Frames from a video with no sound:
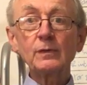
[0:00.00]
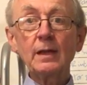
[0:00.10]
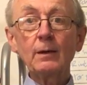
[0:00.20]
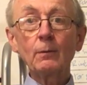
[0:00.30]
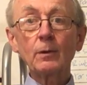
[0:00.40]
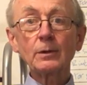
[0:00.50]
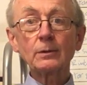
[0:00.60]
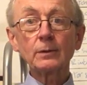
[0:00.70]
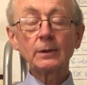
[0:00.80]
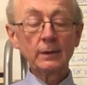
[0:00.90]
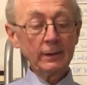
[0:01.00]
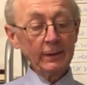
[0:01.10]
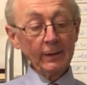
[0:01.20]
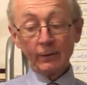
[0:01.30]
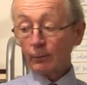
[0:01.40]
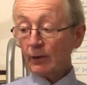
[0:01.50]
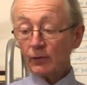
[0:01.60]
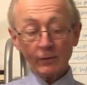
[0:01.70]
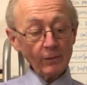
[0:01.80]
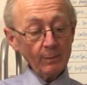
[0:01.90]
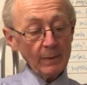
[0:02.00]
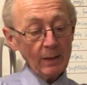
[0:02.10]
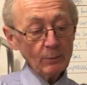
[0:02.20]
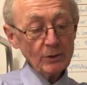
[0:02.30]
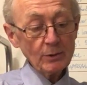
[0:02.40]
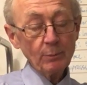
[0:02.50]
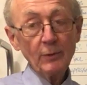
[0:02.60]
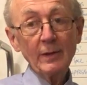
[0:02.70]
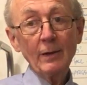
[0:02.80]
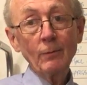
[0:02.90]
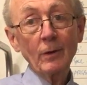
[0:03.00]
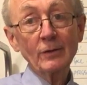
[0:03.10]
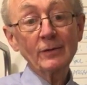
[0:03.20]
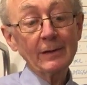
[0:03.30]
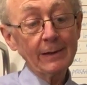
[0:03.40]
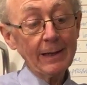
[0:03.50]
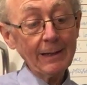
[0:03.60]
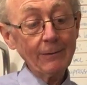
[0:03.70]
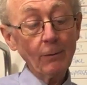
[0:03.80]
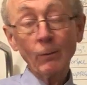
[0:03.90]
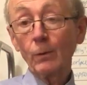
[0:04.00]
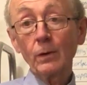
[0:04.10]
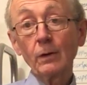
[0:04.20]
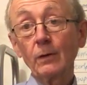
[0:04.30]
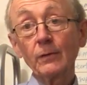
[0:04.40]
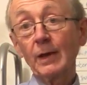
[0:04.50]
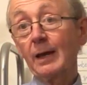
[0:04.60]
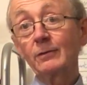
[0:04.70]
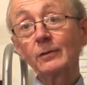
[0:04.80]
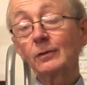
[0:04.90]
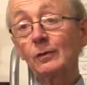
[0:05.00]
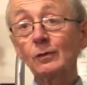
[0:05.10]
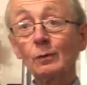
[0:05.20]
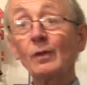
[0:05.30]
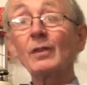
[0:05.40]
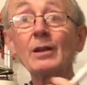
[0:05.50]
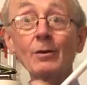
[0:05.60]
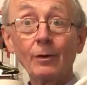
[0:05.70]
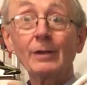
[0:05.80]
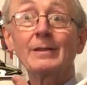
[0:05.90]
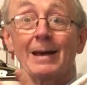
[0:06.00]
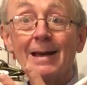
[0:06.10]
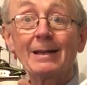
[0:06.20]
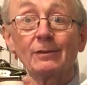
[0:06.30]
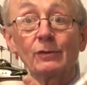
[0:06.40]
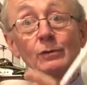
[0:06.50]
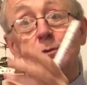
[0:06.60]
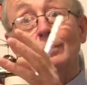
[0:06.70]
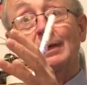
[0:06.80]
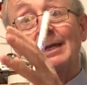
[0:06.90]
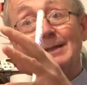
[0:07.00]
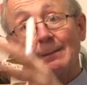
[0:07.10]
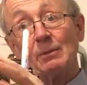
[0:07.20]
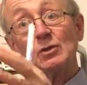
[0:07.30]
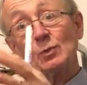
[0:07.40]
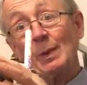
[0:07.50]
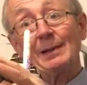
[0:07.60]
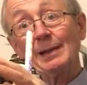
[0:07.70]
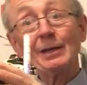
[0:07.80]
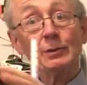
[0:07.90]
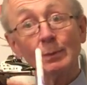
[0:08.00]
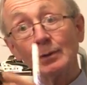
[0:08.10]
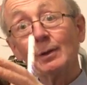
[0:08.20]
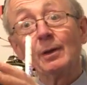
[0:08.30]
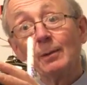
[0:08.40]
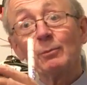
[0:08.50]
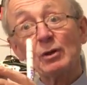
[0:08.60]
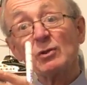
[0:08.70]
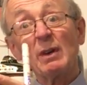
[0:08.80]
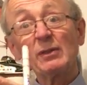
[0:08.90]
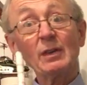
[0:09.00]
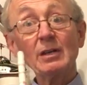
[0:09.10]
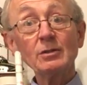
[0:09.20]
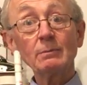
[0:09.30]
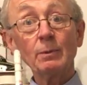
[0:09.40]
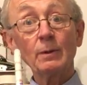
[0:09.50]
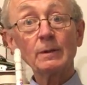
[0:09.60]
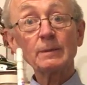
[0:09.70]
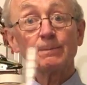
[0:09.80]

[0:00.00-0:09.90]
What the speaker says: their rocket on. The rest of them may wish to put their rockets in a line all along there, just so that they're not in their hands and don't get damaged while they're doing the pressurization part.